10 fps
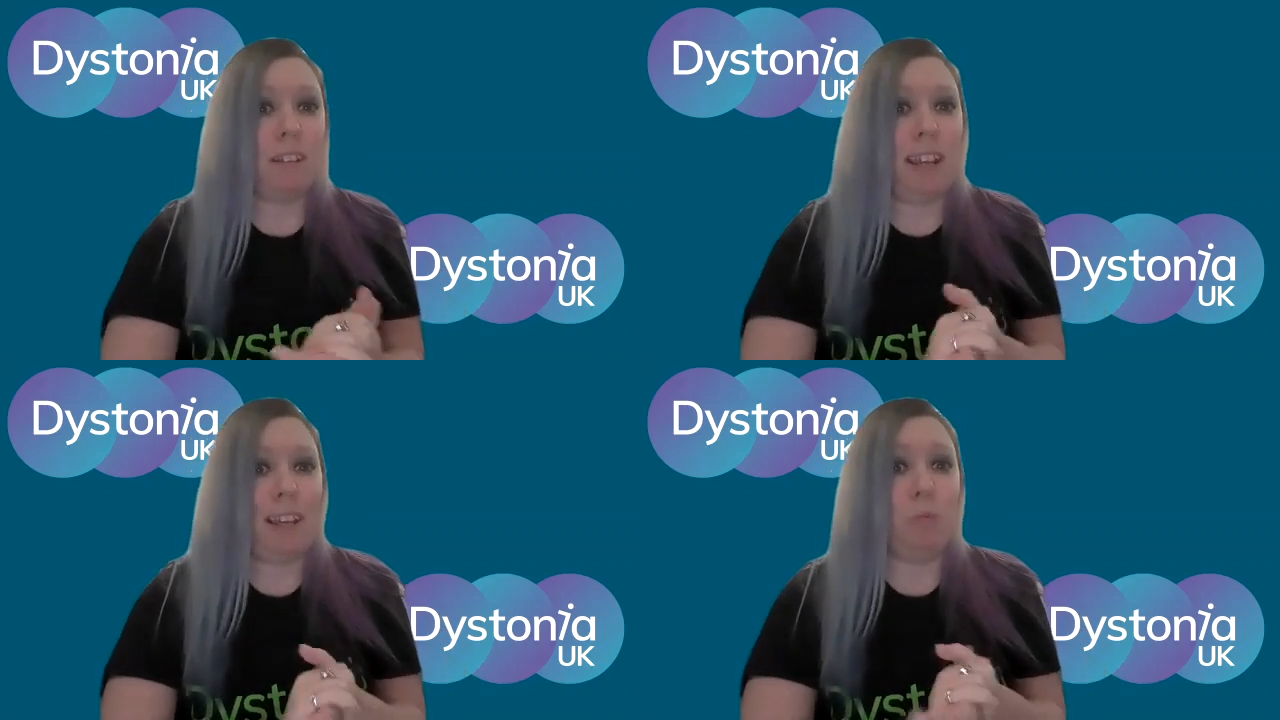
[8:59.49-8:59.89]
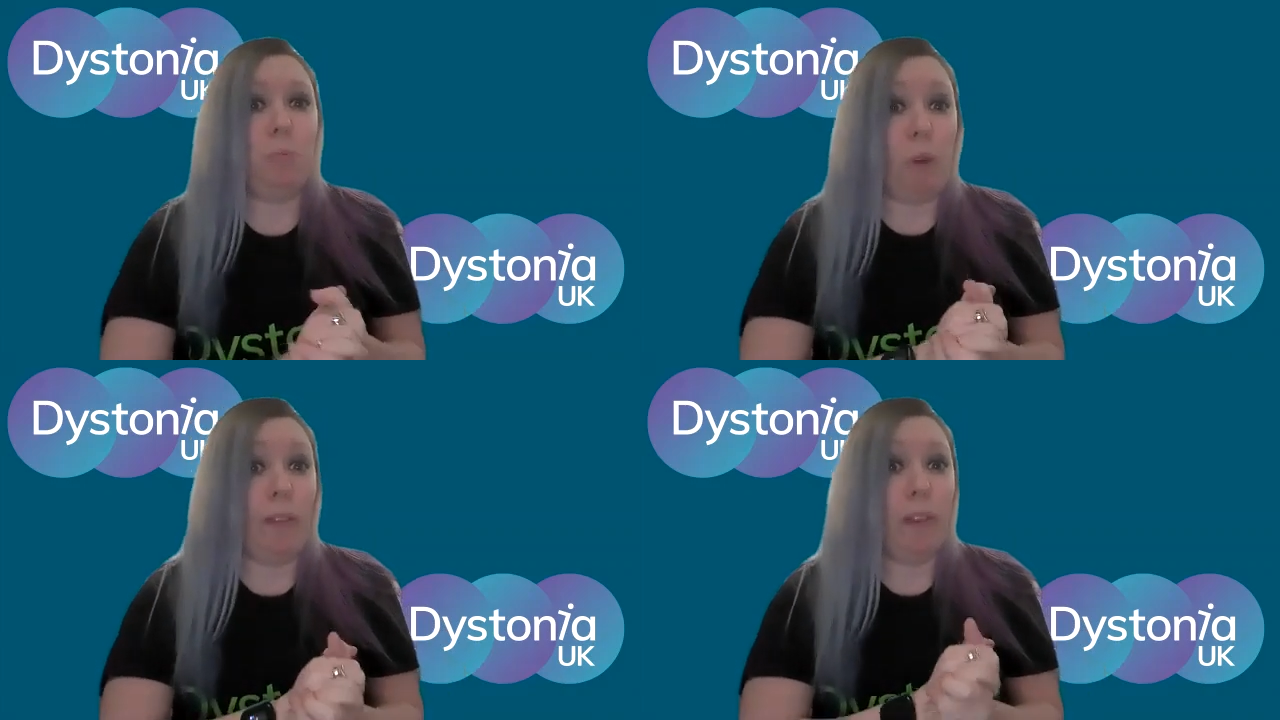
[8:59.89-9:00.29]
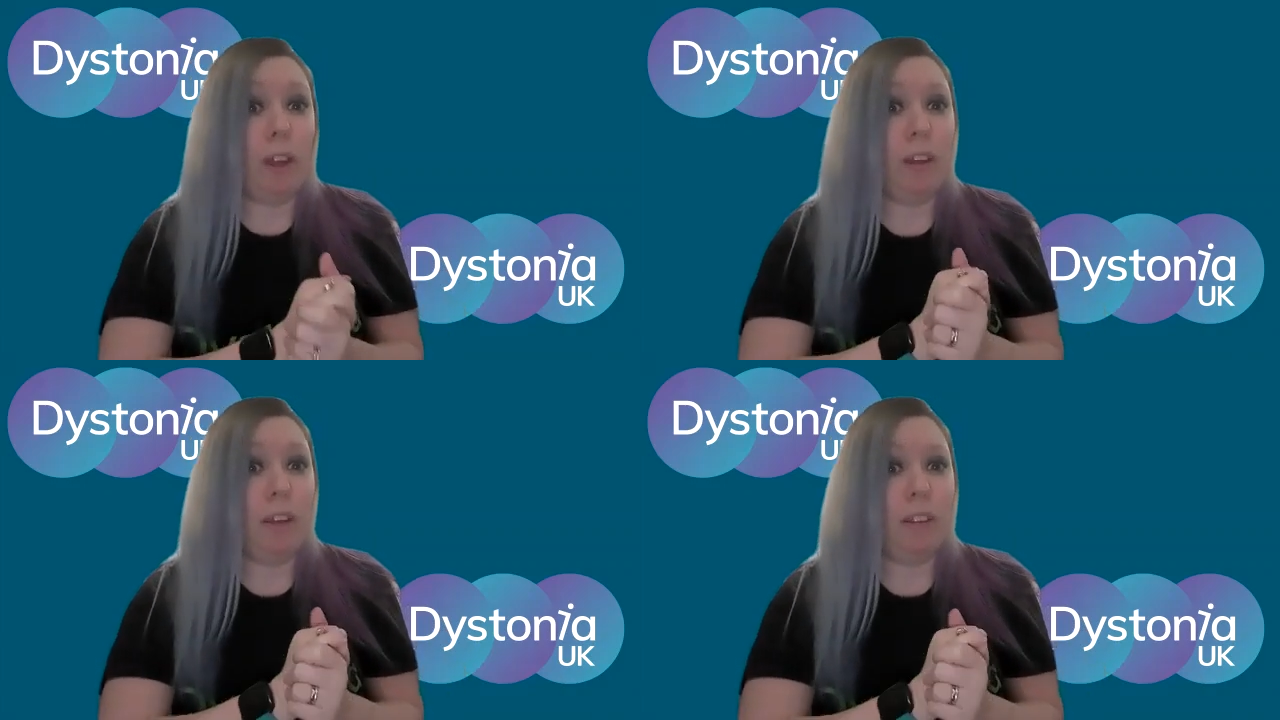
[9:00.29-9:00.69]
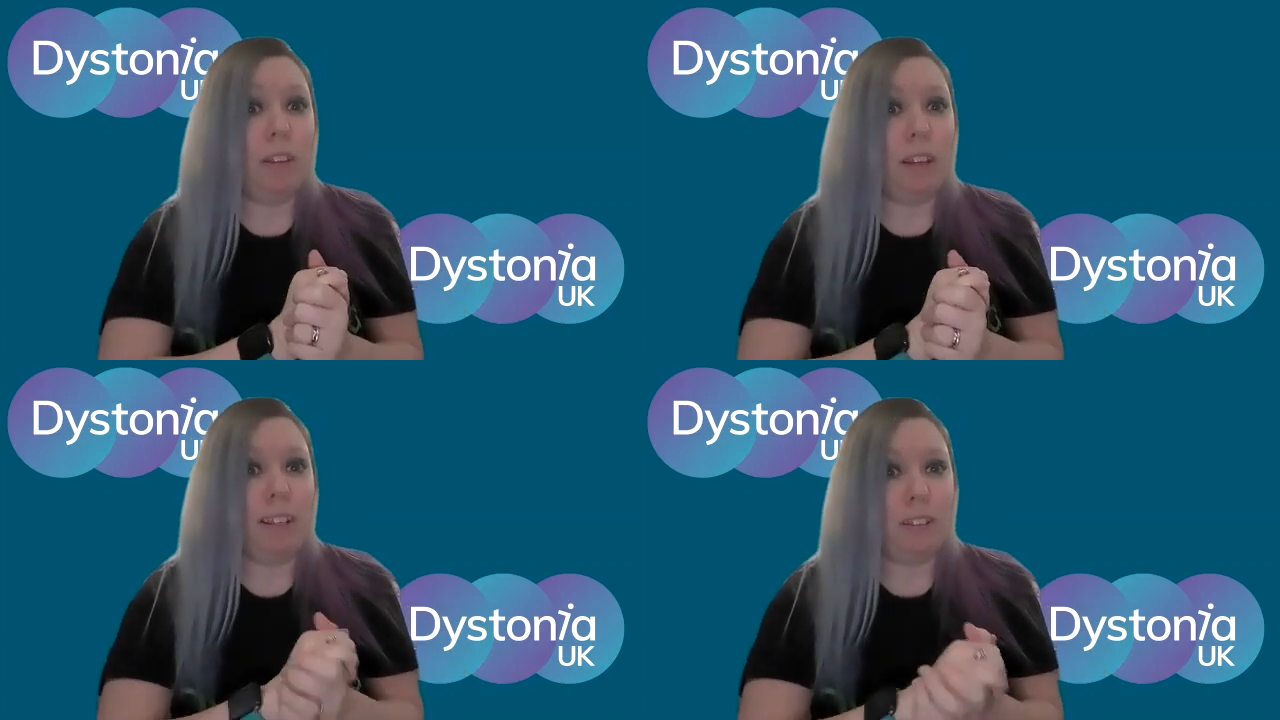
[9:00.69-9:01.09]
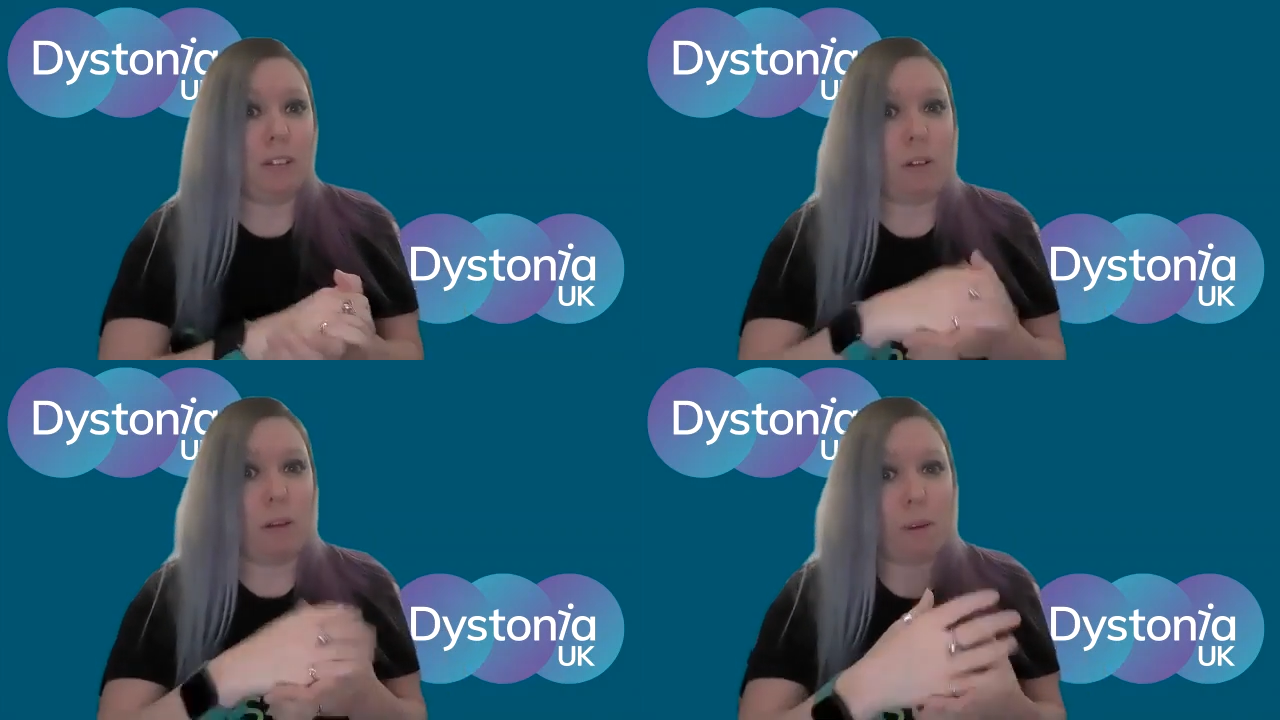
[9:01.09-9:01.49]
is one that is
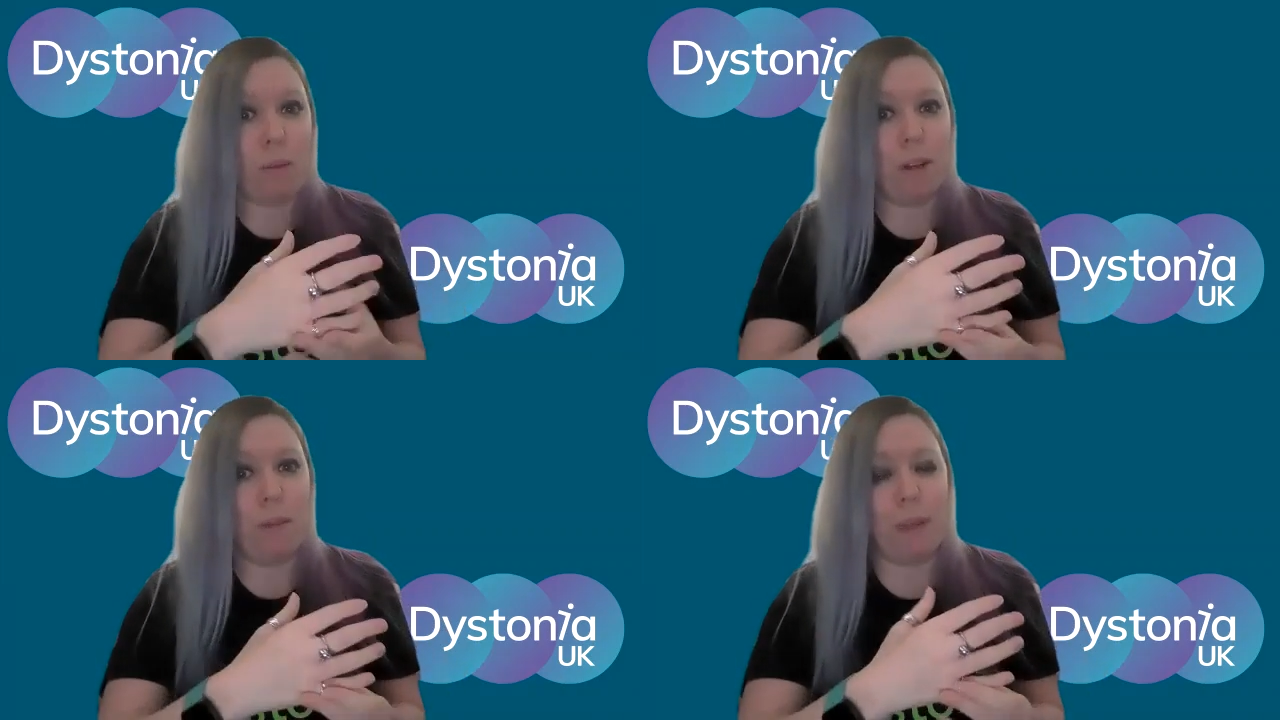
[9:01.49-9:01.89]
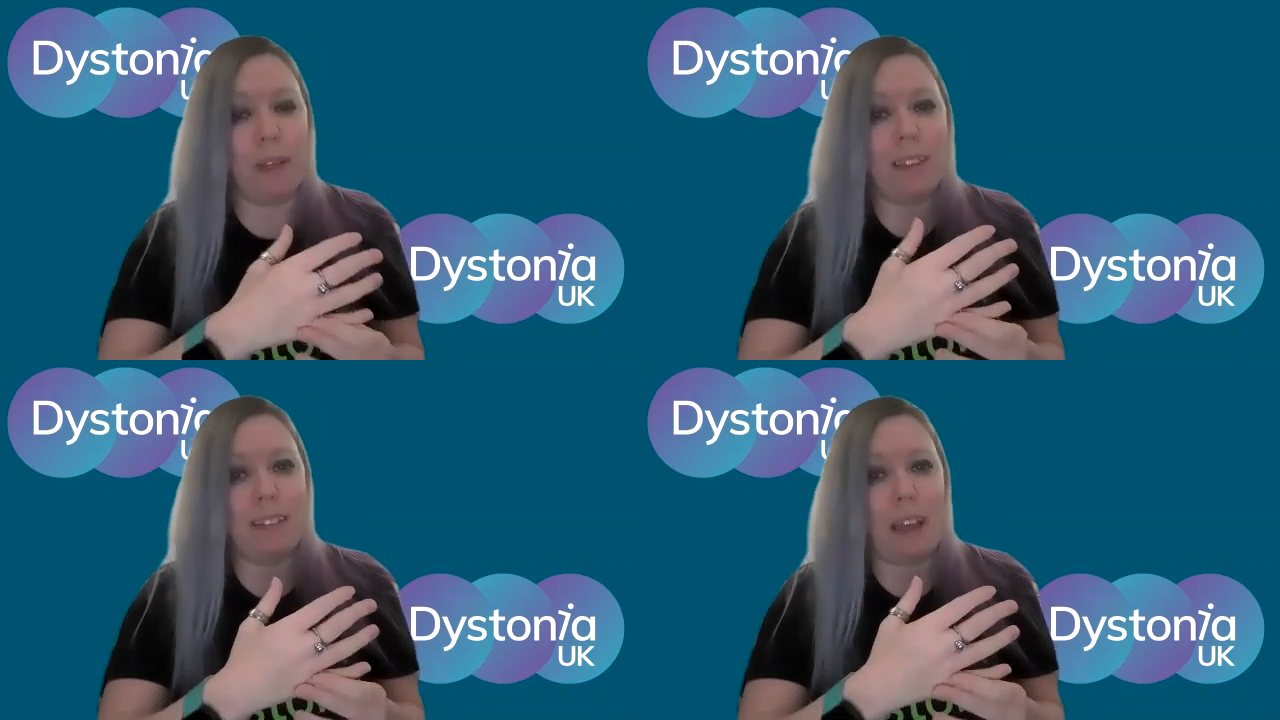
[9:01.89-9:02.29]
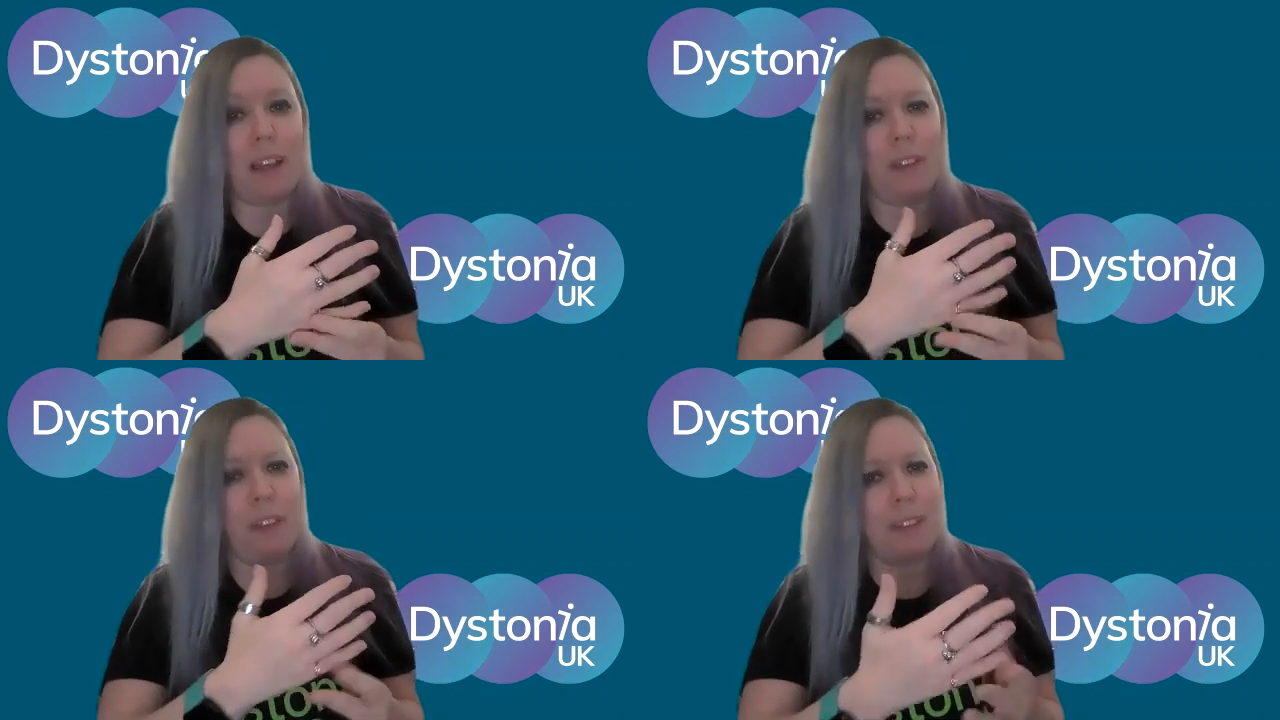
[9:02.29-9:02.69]
quite prominent, but others